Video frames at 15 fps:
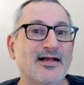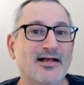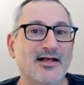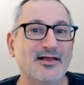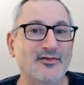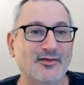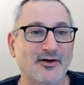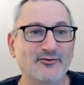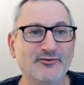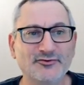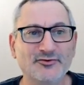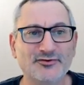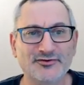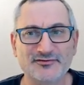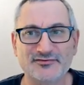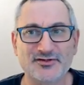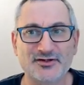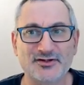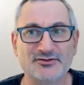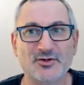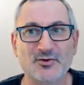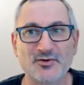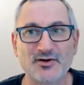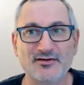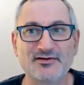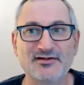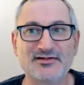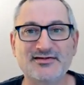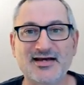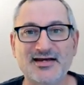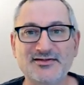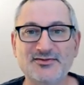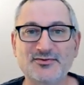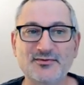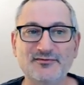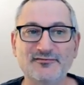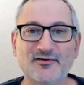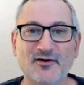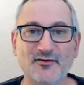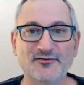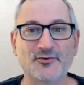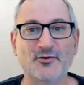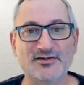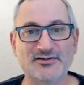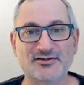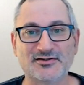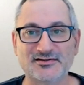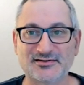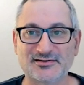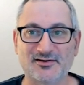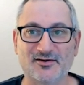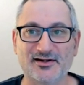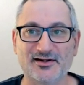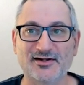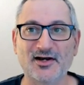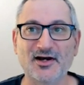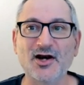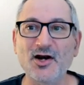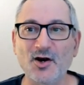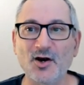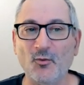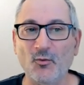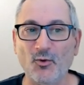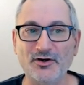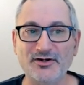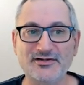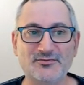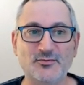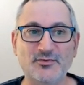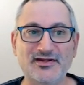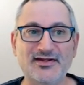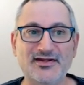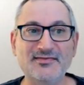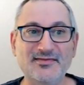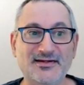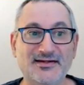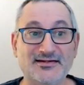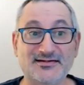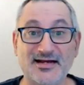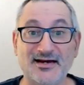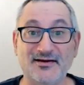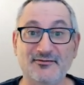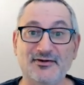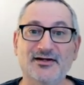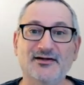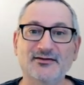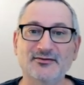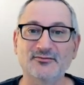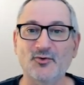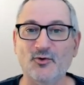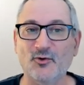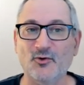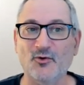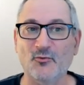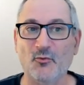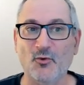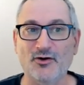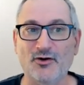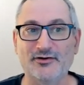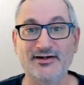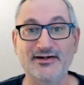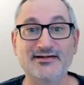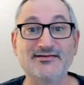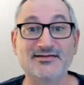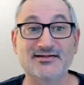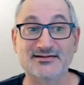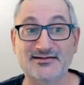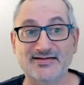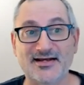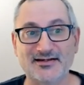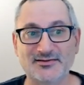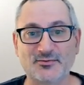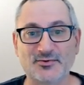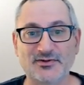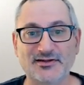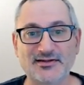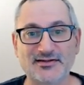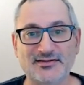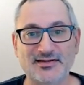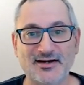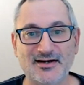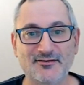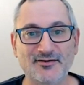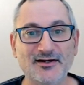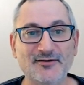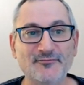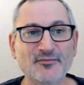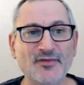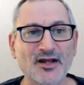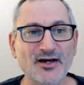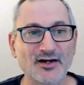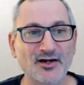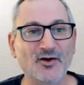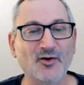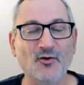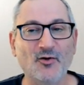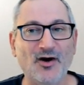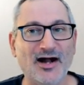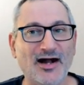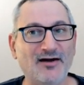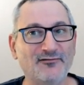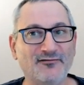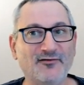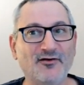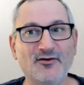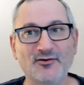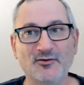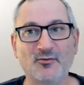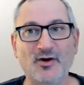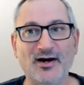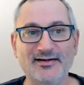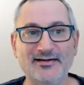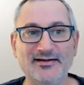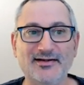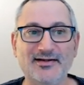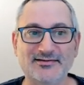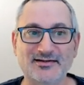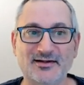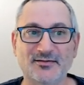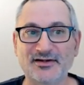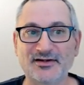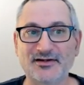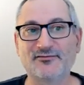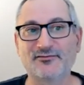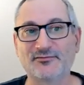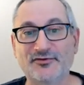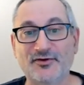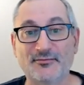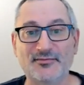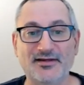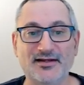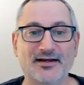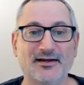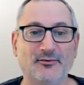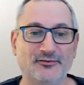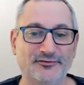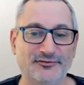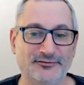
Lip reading: Those sorts of search queries tend to involve questions like, what is within this area, or what intersects with this area, or how far away is something from something else?